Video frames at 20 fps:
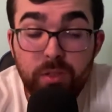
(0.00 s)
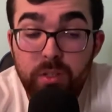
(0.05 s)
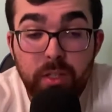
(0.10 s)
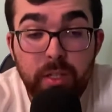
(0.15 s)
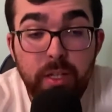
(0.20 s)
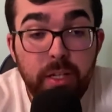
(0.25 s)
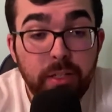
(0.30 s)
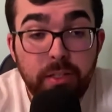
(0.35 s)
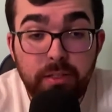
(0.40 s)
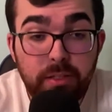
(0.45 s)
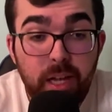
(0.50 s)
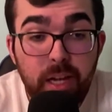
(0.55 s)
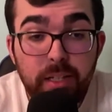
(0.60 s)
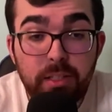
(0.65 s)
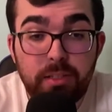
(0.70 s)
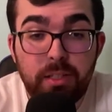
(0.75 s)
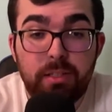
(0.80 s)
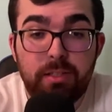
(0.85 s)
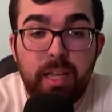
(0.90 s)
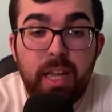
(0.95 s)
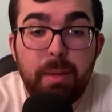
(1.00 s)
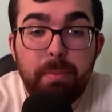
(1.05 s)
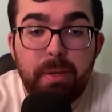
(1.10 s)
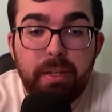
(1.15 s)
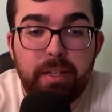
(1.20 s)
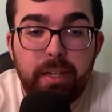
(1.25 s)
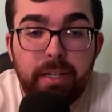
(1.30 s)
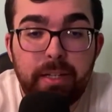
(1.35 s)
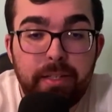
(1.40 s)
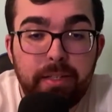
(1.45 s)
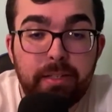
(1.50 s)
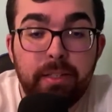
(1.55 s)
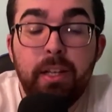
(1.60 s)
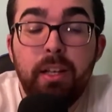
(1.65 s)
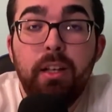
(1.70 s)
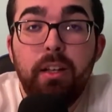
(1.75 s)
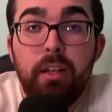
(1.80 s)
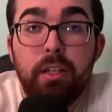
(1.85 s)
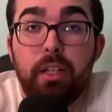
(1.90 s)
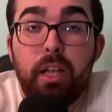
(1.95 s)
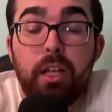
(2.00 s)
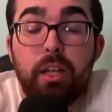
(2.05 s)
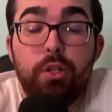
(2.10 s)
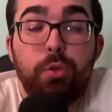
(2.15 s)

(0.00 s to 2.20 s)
And it sucks to say, because like, you